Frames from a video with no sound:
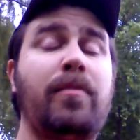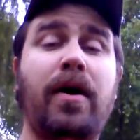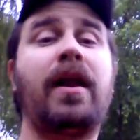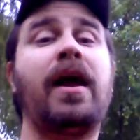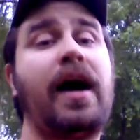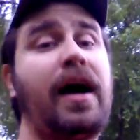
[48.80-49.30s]

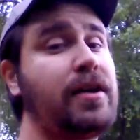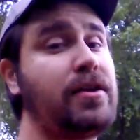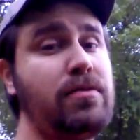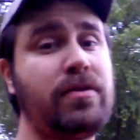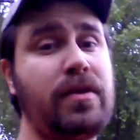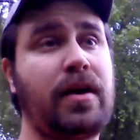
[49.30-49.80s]
but I
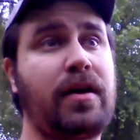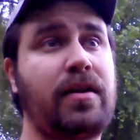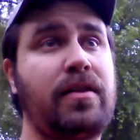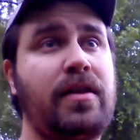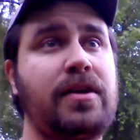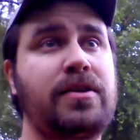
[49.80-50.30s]
do
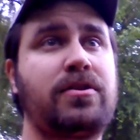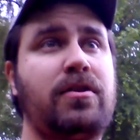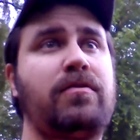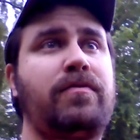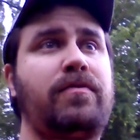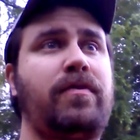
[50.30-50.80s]
think they
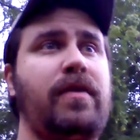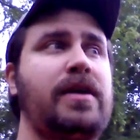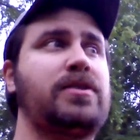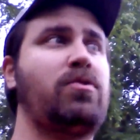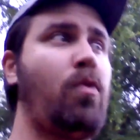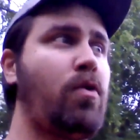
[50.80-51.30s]
serve
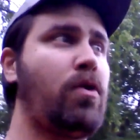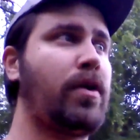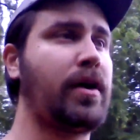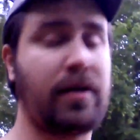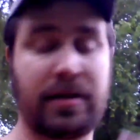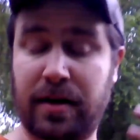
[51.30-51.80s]
as a
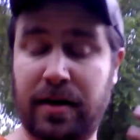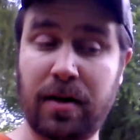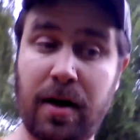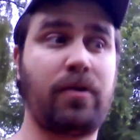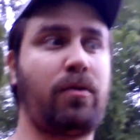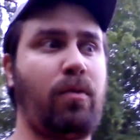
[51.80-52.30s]
warning, as
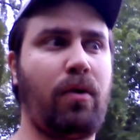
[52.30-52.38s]
another